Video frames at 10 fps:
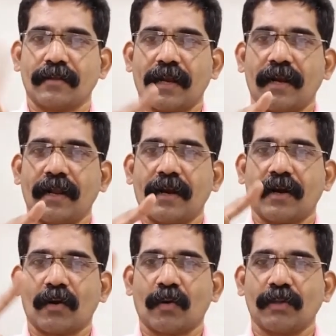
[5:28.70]
seller
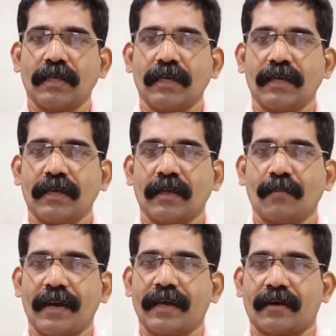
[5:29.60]
to the
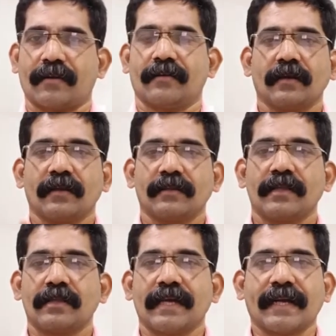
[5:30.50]
buyer.
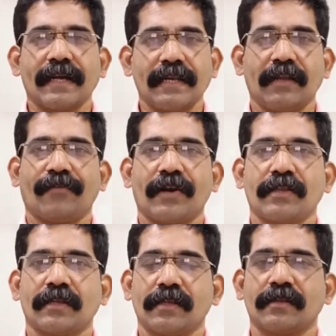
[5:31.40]
The second
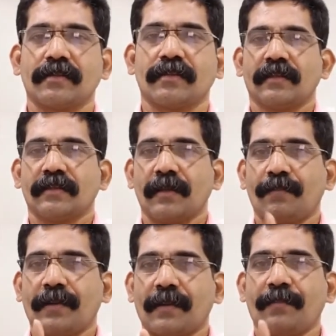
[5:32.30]
difference is the
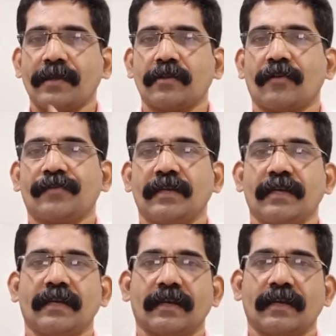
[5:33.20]
purpose of
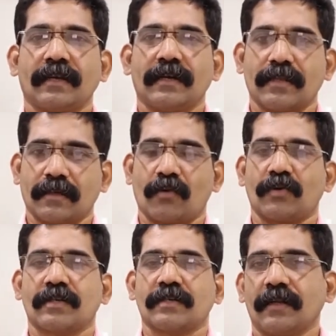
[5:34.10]
the
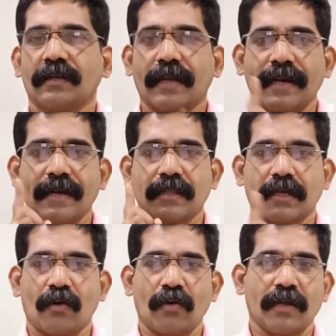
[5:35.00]
discount. The trade
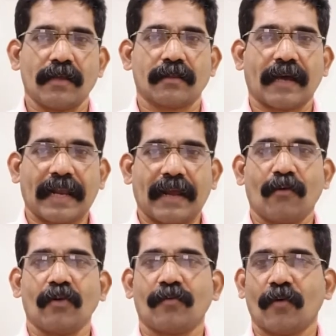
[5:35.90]
discount is
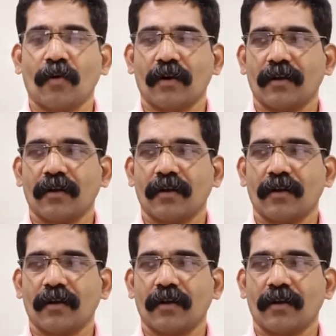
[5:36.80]
allowed for